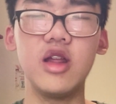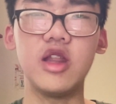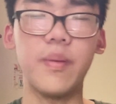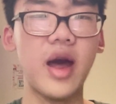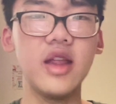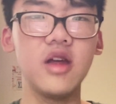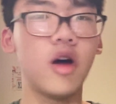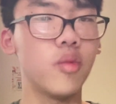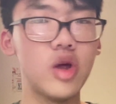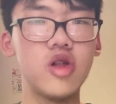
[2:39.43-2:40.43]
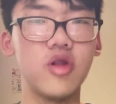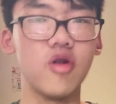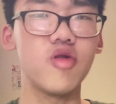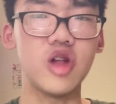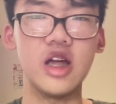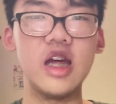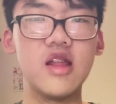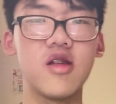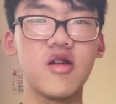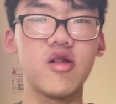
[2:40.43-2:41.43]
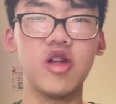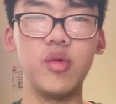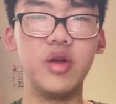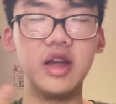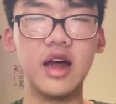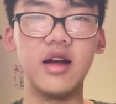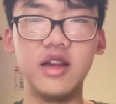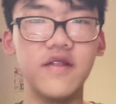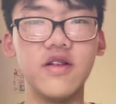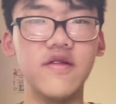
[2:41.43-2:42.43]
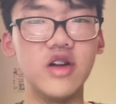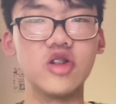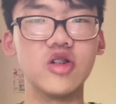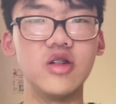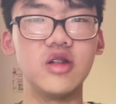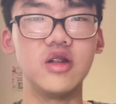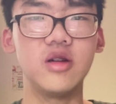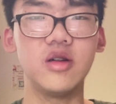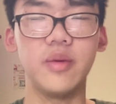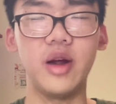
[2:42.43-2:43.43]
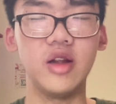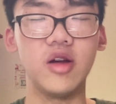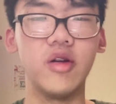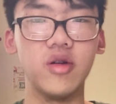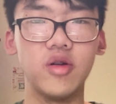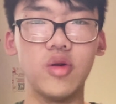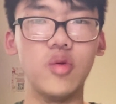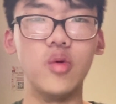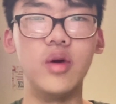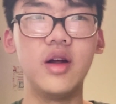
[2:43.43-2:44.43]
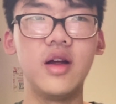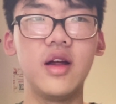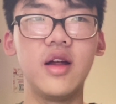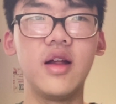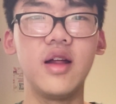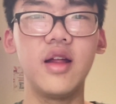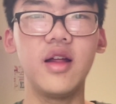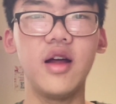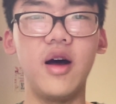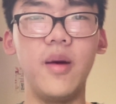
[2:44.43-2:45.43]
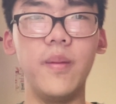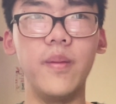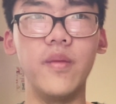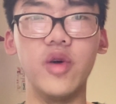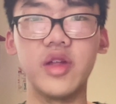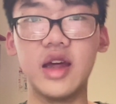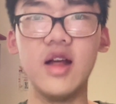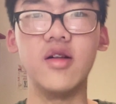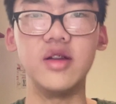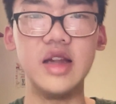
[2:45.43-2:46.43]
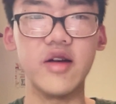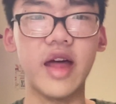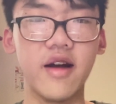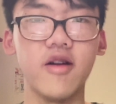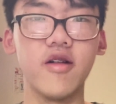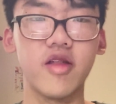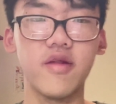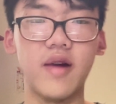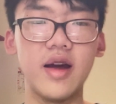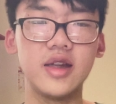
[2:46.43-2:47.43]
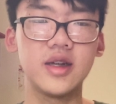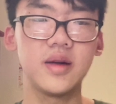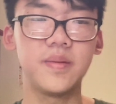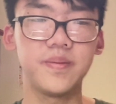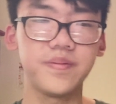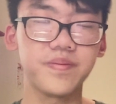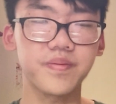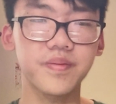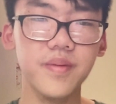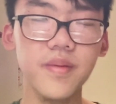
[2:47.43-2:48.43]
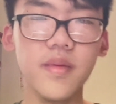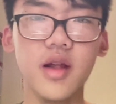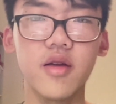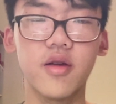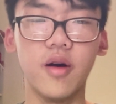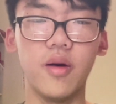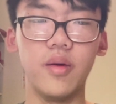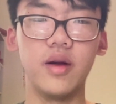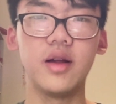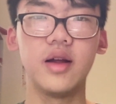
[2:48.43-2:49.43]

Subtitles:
depending on which dirt she eats, she would get a different vision depending on who was killed near that earth, right? So